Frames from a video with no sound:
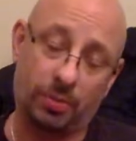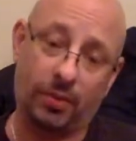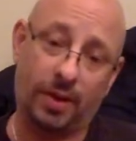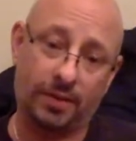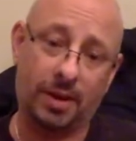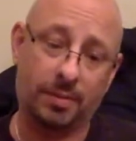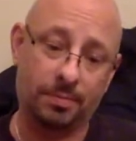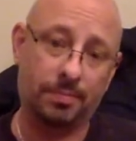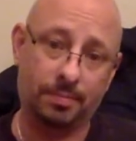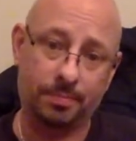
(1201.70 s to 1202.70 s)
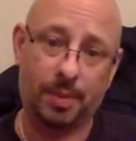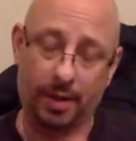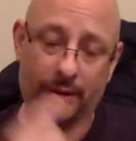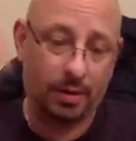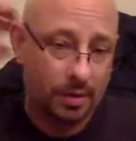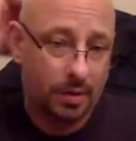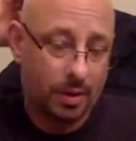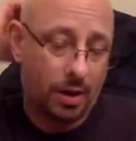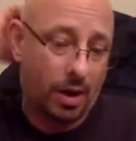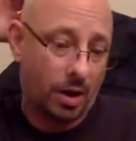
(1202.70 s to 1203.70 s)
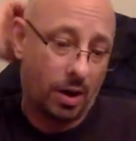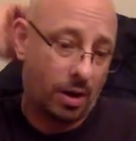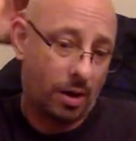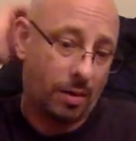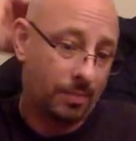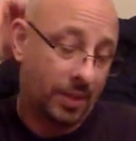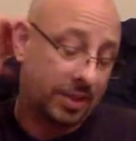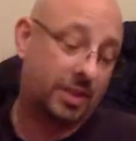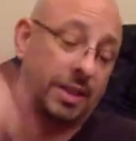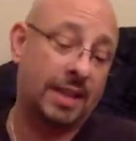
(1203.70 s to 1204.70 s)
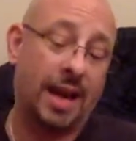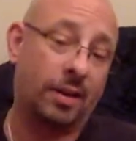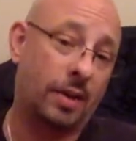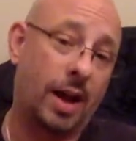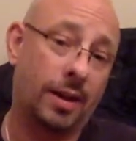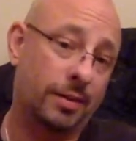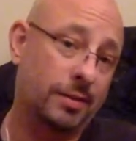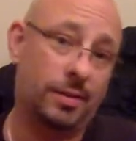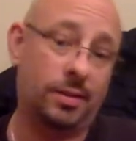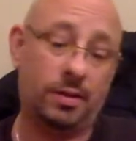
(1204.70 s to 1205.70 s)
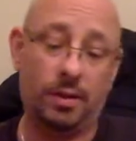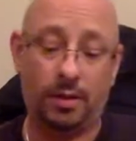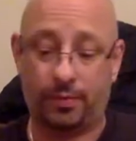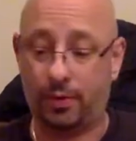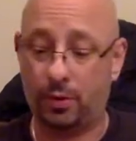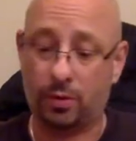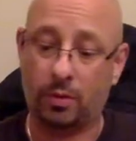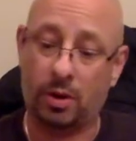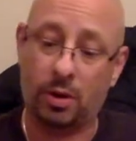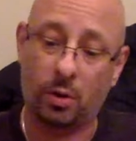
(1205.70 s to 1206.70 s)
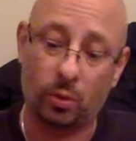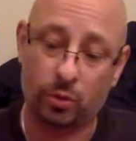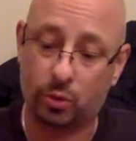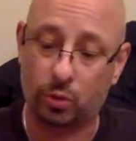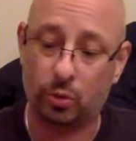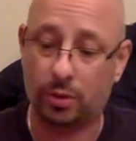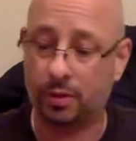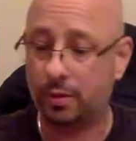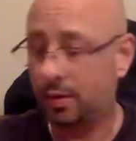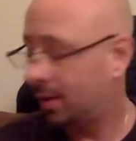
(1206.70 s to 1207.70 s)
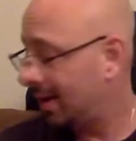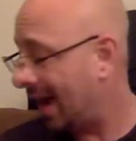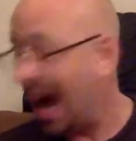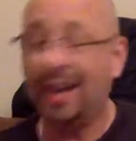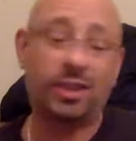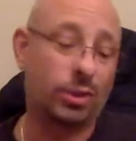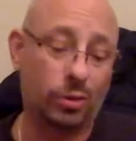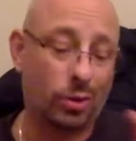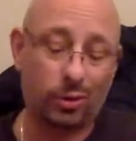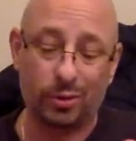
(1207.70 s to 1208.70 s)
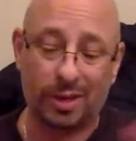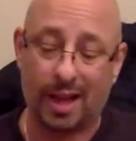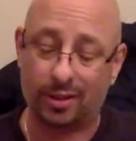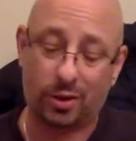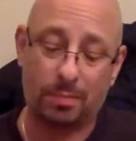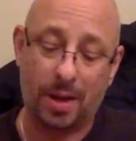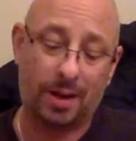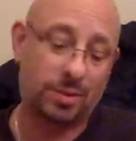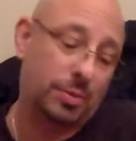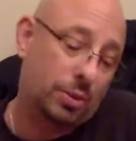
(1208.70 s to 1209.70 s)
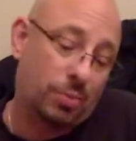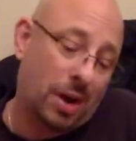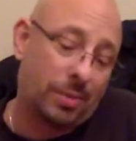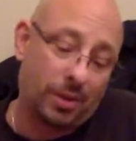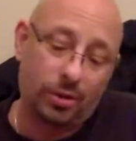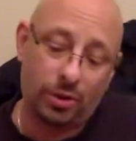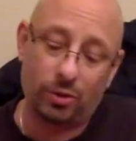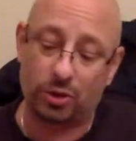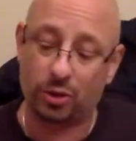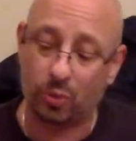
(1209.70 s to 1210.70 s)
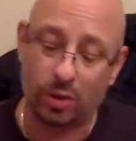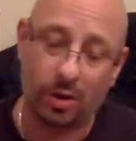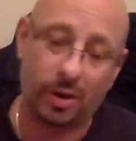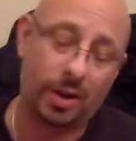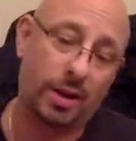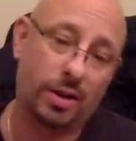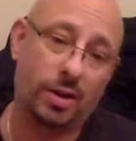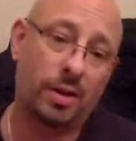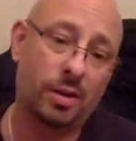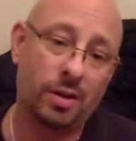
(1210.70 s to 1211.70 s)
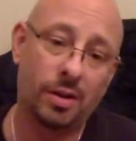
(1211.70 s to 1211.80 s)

510 pin. It sticks out a lot if you're old school, and I still don't use tanks on mechs, but you probably could use this one on a